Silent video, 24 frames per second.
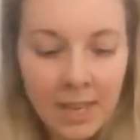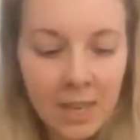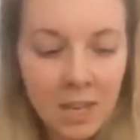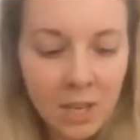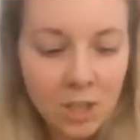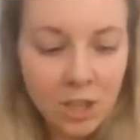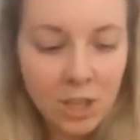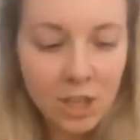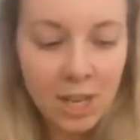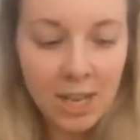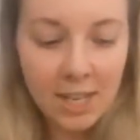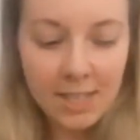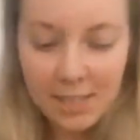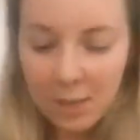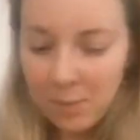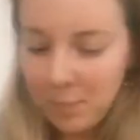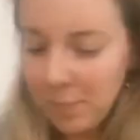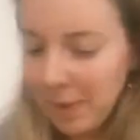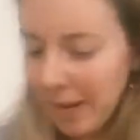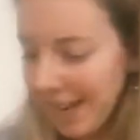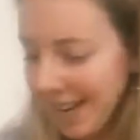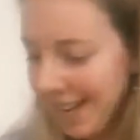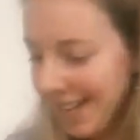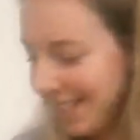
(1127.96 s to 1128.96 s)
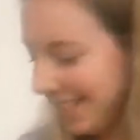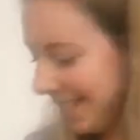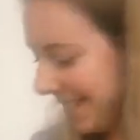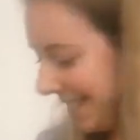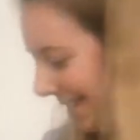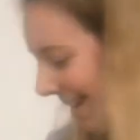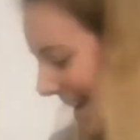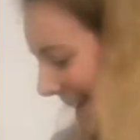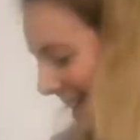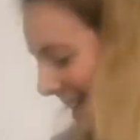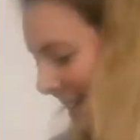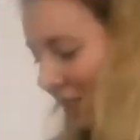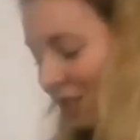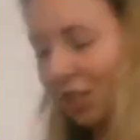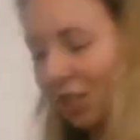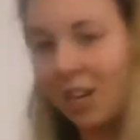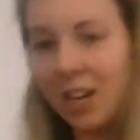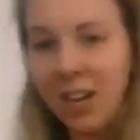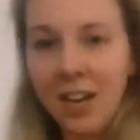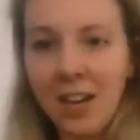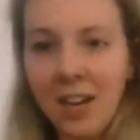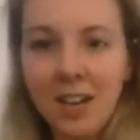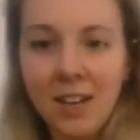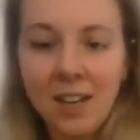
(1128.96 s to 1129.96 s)
Jersey, by its
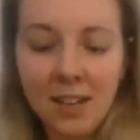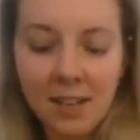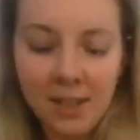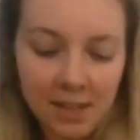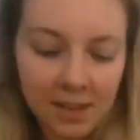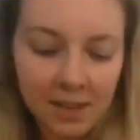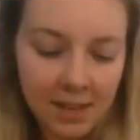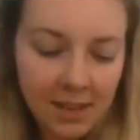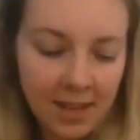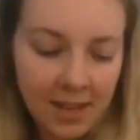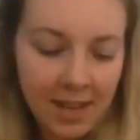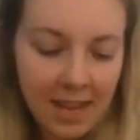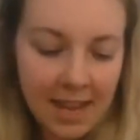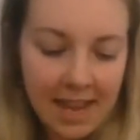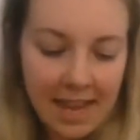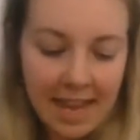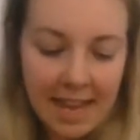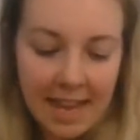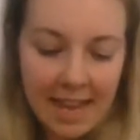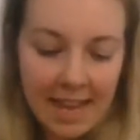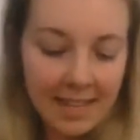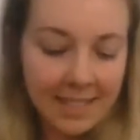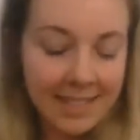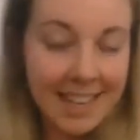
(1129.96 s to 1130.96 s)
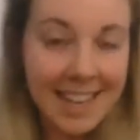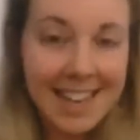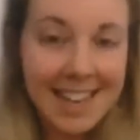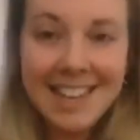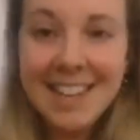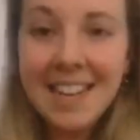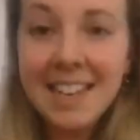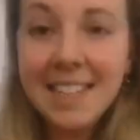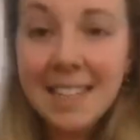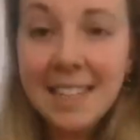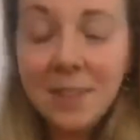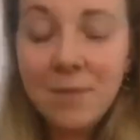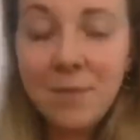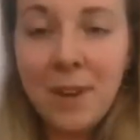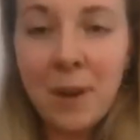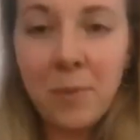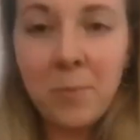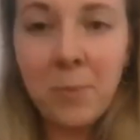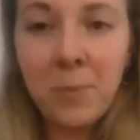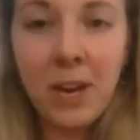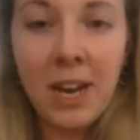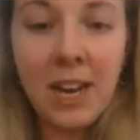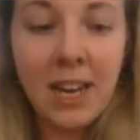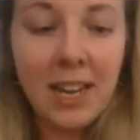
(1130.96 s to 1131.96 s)
nature, is a knitted
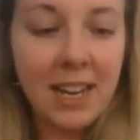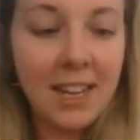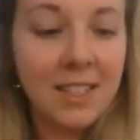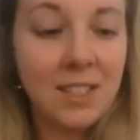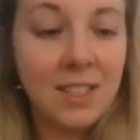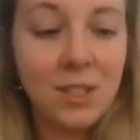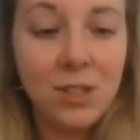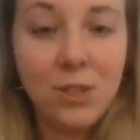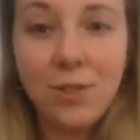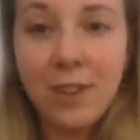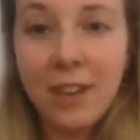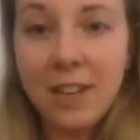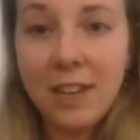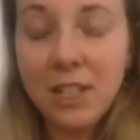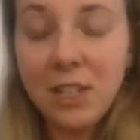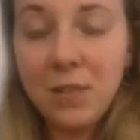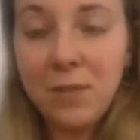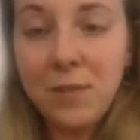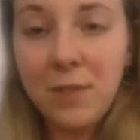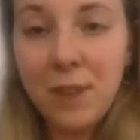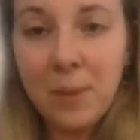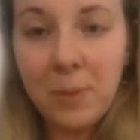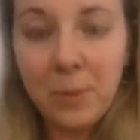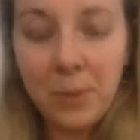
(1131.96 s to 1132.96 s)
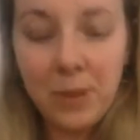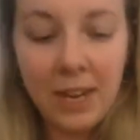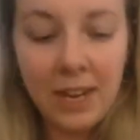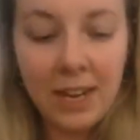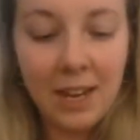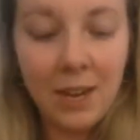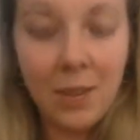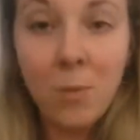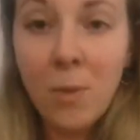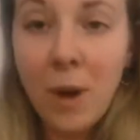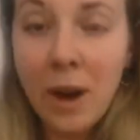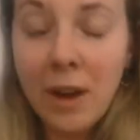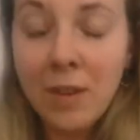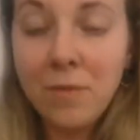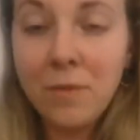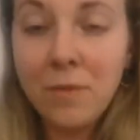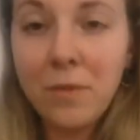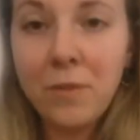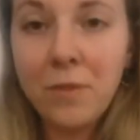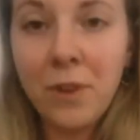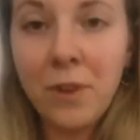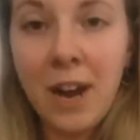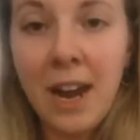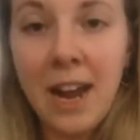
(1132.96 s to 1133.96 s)
fabric. It's a stretchy fabric. It won't
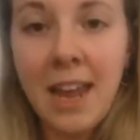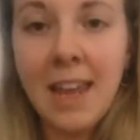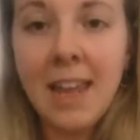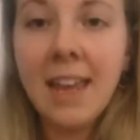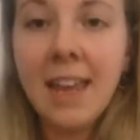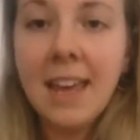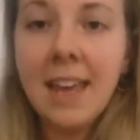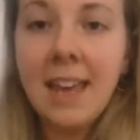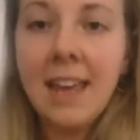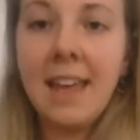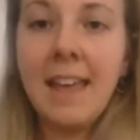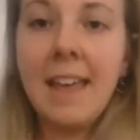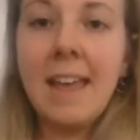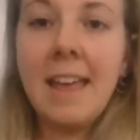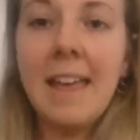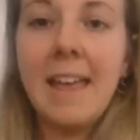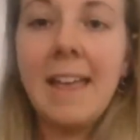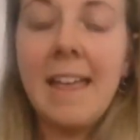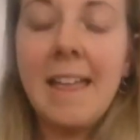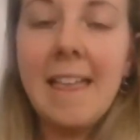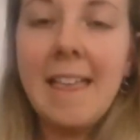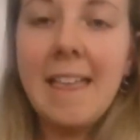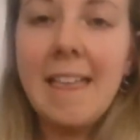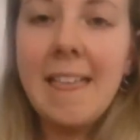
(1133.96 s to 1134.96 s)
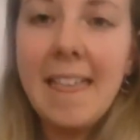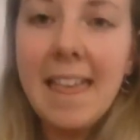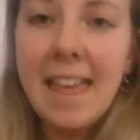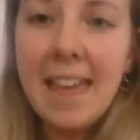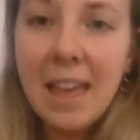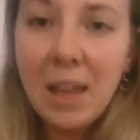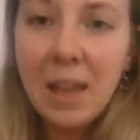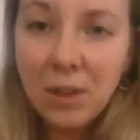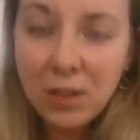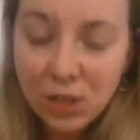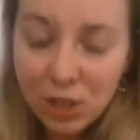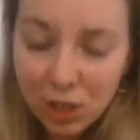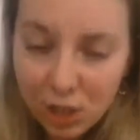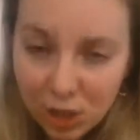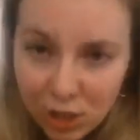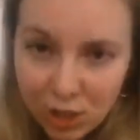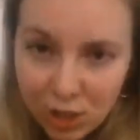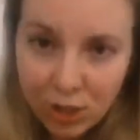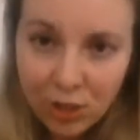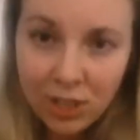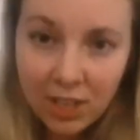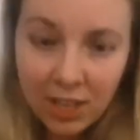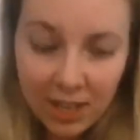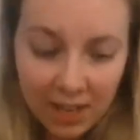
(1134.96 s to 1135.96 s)
fray. It
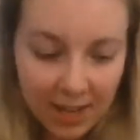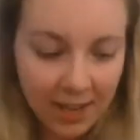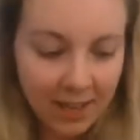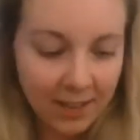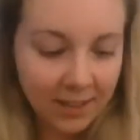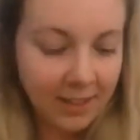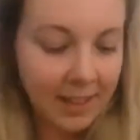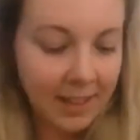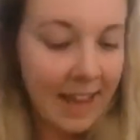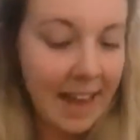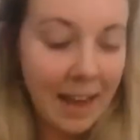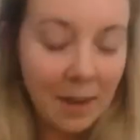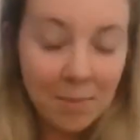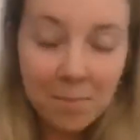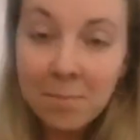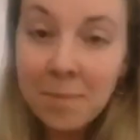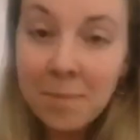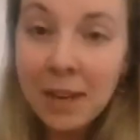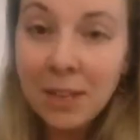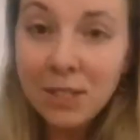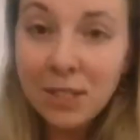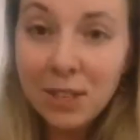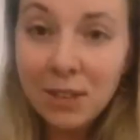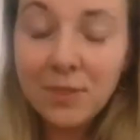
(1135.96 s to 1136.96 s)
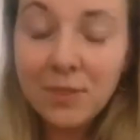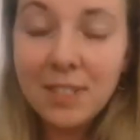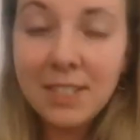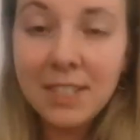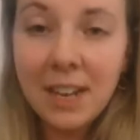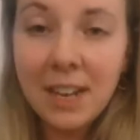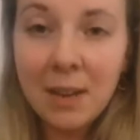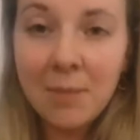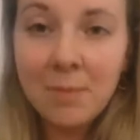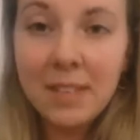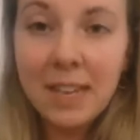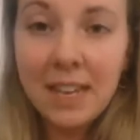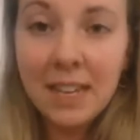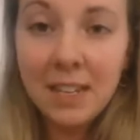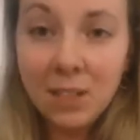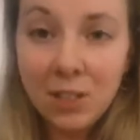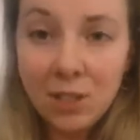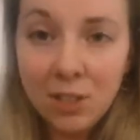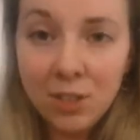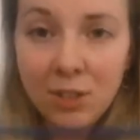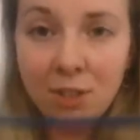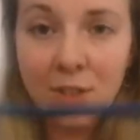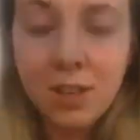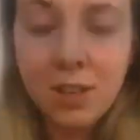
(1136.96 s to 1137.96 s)
should curl, and most oftentimes it
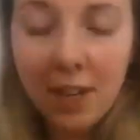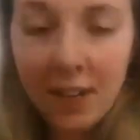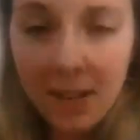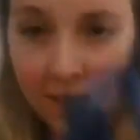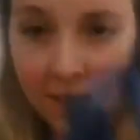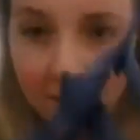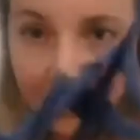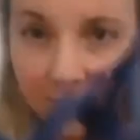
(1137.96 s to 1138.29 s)
does curl.